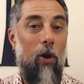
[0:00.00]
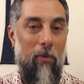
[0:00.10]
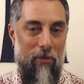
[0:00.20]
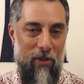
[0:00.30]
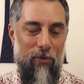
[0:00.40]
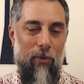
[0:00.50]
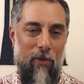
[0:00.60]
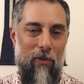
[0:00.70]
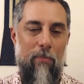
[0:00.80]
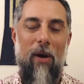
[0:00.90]
of this, or the
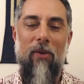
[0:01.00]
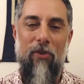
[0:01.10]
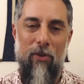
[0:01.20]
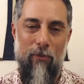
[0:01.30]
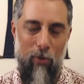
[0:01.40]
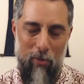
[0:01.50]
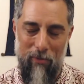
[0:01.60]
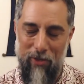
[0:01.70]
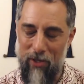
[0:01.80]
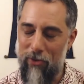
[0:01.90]
Vipassana form
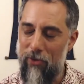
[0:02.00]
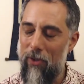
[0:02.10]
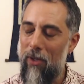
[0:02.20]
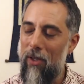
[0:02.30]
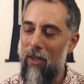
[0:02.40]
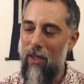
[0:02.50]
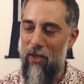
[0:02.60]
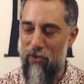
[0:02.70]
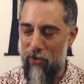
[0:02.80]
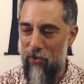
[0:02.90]
of this,
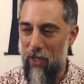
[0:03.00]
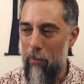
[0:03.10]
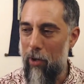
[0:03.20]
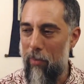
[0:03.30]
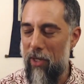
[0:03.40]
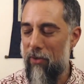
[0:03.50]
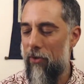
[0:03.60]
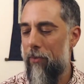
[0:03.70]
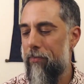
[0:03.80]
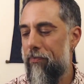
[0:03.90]
is to see impermanence.